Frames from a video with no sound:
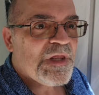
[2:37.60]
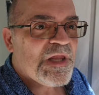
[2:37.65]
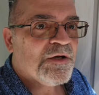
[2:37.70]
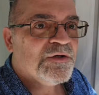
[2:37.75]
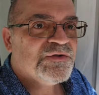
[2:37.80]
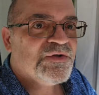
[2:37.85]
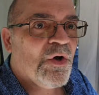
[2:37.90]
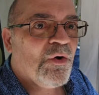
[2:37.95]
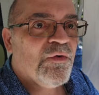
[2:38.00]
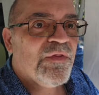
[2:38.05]

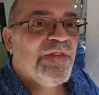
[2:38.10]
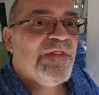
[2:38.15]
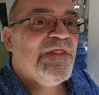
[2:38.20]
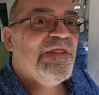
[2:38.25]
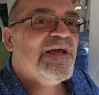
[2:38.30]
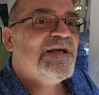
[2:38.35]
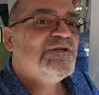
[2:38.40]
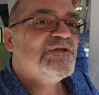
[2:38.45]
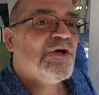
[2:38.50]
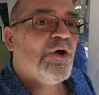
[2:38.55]
So
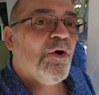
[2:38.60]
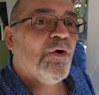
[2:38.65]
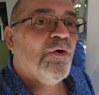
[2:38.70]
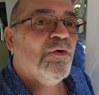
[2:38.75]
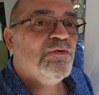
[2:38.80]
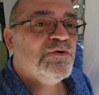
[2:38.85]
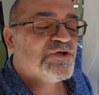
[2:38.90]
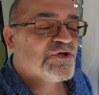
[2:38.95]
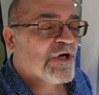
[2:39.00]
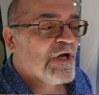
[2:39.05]
this
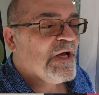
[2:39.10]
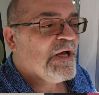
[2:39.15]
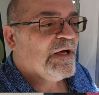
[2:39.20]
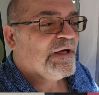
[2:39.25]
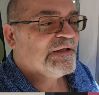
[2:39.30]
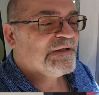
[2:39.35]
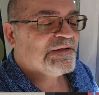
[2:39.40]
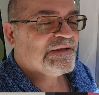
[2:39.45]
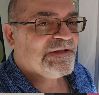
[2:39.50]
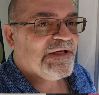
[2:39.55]
coach,
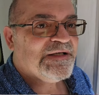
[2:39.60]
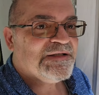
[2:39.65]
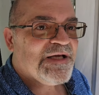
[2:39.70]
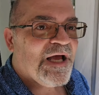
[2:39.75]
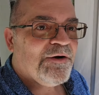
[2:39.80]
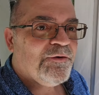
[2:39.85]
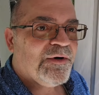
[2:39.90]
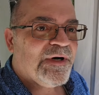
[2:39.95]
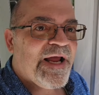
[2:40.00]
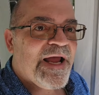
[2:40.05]

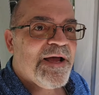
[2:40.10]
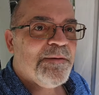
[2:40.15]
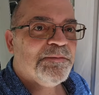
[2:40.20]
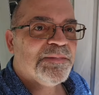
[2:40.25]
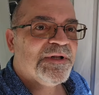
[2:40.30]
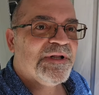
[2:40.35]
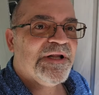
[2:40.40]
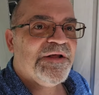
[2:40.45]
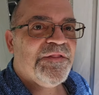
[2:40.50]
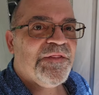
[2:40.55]
600 amp
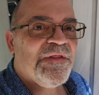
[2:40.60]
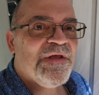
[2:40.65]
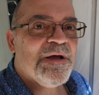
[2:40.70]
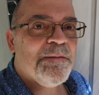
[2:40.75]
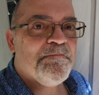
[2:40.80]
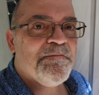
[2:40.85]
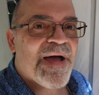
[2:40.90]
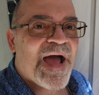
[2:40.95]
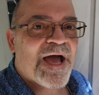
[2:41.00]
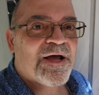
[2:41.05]

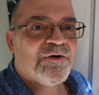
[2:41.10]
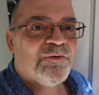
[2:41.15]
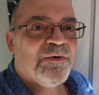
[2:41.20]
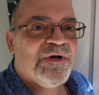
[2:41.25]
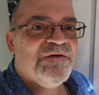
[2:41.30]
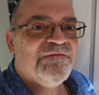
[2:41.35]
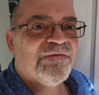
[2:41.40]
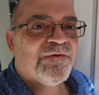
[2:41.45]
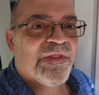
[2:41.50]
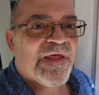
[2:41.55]
lithium
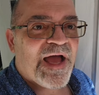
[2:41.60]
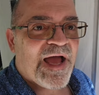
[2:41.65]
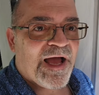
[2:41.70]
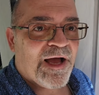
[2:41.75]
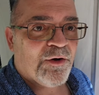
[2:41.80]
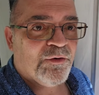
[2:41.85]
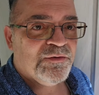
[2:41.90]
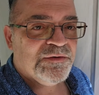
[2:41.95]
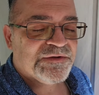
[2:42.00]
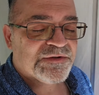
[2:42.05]
battery for the
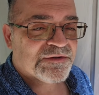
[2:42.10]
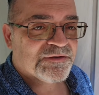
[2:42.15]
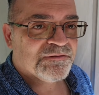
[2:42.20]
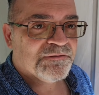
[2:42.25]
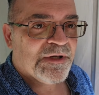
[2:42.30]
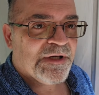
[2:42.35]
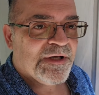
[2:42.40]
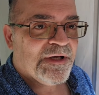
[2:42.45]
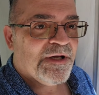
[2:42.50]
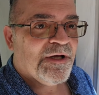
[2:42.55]
house.
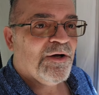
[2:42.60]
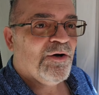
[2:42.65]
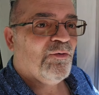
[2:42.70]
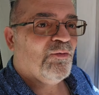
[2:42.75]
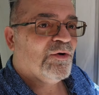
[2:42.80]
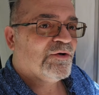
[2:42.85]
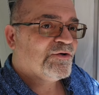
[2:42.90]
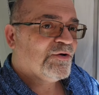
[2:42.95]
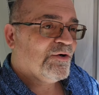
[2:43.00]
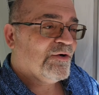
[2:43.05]

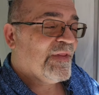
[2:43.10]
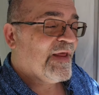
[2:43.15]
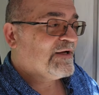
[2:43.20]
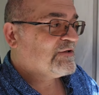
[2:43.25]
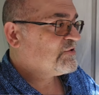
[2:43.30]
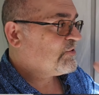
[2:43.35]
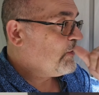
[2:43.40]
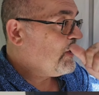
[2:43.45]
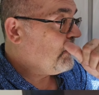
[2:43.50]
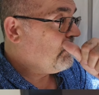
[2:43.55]
We'll turn that
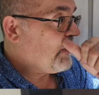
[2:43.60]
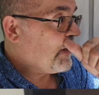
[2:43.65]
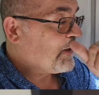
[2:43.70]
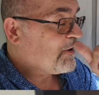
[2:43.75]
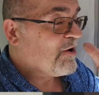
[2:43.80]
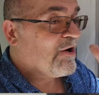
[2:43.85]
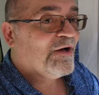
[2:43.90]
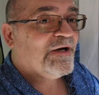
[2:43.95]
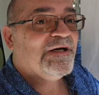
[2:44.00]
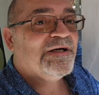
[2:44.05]
screen
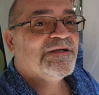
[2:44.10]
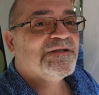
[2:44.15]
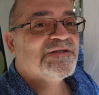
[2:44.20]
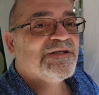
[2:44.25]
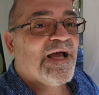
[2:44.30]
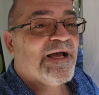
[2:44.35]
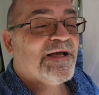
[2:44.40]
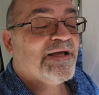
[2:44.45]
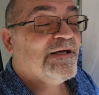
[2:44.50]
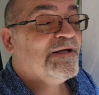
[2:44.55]
back on in a
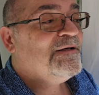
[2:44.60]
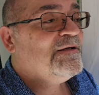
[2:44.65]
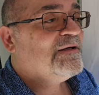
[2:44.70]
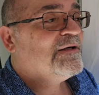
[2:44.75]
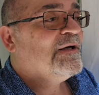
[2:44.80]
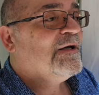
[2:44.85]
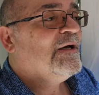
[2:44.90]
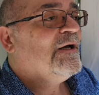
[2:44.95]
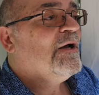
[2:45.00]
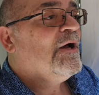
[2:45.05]
second.
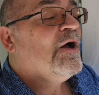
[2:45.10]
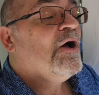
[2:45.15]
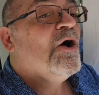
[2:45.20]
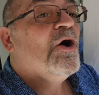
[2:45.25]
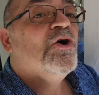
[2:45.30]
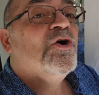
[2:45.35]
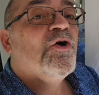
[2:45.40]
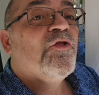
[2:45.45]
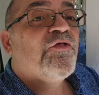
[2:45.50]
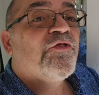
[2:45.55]

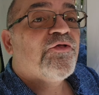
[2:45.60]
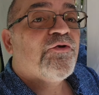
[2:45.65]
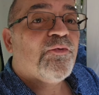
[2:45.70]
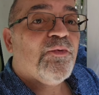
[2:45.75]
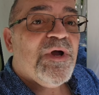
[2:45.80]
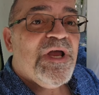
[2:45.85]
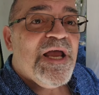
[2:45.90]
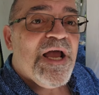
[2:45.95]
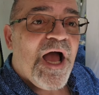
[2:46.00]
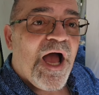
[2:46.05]

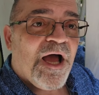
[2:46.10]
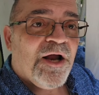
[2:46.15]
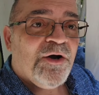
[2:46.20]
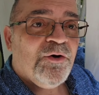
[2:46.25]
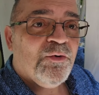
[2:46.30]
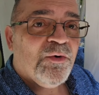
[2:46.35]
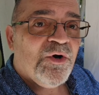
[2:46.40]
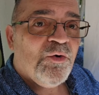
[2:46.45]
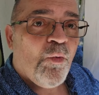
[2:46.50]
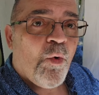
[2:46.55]

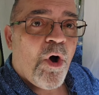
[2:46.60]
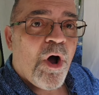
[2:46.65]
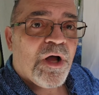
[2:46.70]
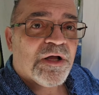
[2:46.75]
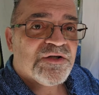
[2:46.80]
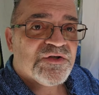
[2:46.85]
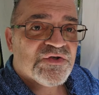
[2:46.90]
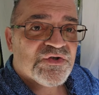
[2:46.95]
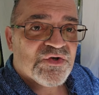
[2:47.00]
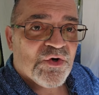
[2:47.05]
300
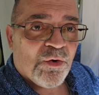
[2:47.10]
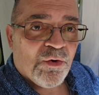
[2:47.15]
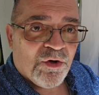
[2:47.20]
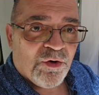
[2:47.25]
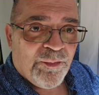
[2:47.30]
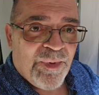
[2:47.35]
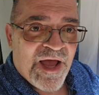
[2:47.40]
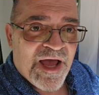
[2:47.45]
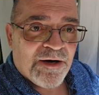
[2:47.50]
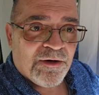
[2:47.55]
watt
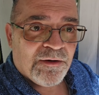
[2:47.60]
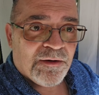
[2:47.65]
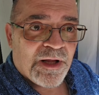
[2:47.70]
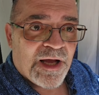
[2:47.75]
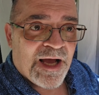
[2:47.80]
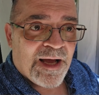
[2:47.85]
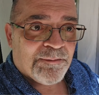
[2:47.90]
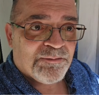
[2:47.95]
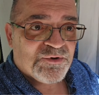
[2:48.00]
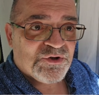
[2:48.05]
solar panel
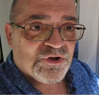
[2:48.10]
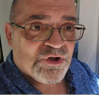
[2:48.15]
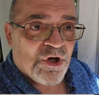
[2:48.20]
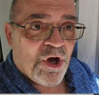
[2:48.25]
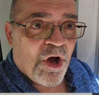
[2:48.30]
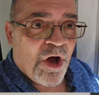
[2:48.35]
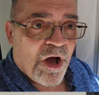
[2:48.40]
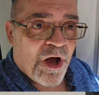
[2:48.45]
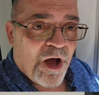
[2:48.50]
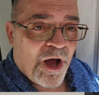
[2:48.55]
up
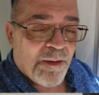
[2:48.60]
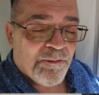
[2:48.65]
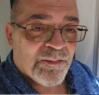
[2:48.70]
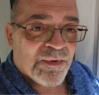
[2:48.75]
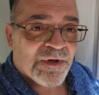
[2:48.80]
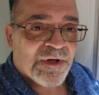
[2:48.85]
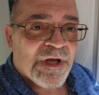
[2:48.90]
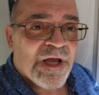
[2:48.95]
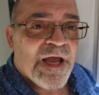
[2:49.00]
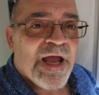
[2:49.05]
top,
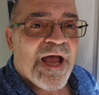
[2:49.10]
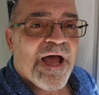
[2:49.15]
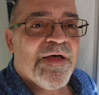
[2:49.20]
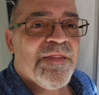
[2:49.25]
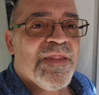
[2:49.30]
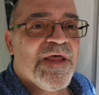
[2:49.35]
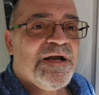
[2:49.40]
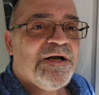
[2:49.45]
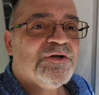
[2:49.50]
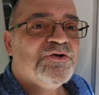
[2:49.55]

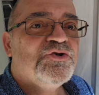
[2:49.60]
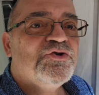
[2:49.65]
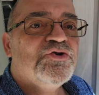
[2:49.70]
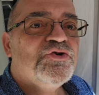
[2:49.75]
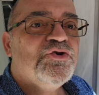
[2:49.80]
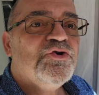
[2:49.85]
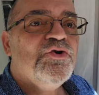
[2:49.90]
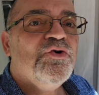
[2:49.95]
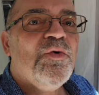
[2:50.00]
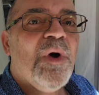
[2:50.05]
and then a
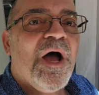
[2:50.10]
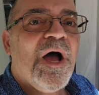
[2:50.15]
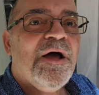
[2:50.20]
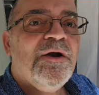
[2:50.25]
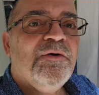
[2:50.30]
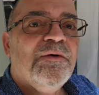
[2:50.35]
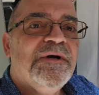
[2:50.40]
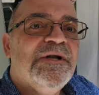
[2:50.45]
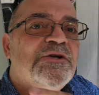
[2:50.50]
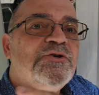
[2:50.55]

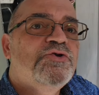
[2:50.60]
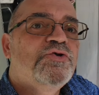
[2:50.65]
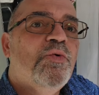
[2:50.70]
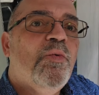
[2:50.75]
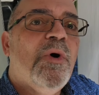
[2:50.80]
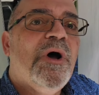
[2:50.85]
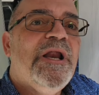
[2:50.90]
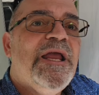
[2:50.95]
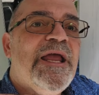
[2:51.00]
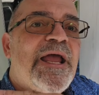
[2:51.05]

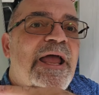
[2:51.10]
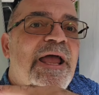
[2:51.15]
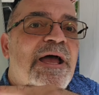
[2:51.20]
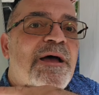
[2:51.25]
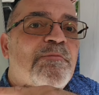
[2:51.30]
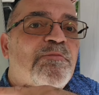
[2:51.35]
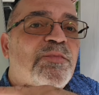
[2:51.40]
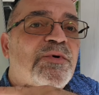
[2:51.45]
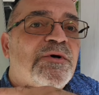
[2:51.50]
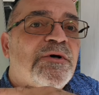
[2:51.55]
220
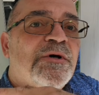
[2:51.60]
amp